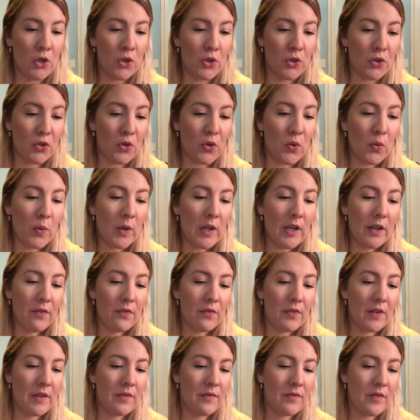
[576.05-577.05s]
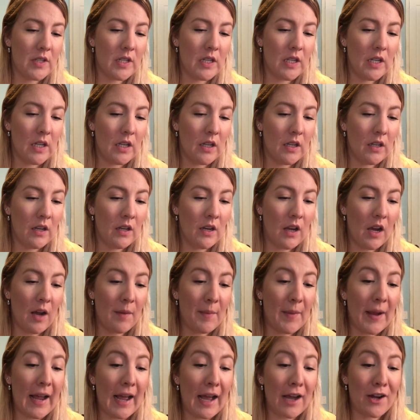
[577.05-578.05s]
So week 15,
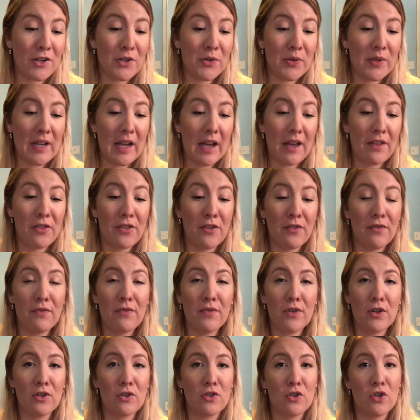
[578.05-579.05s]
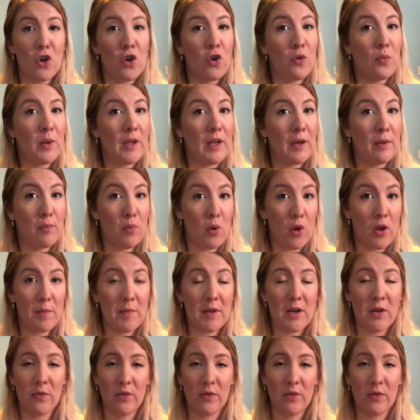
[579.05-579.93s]
I actually had the first OB appointment.